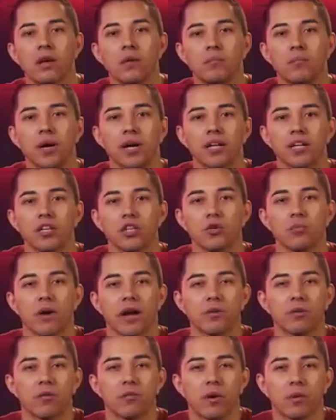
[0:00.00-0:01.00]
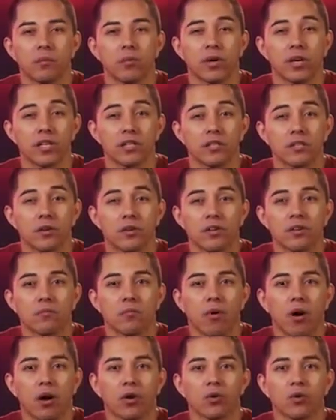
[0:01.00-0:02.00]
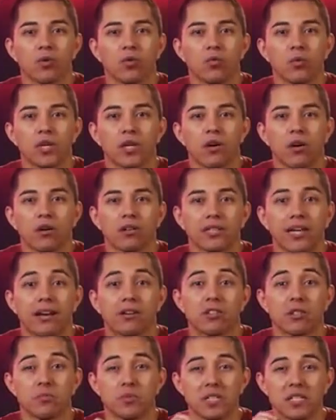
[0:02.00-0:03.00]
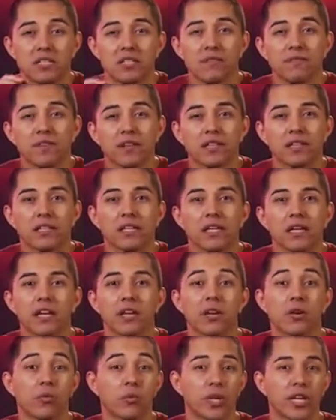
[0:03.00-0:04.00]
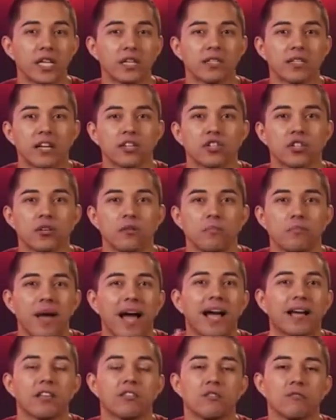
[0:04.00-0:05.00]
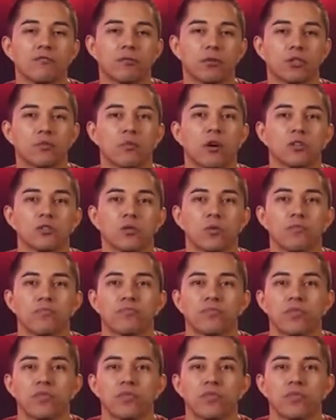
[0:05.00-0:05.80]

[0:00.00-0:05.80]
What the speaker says: But you might remember a certain model we called out specifically in a reading section back in the first module.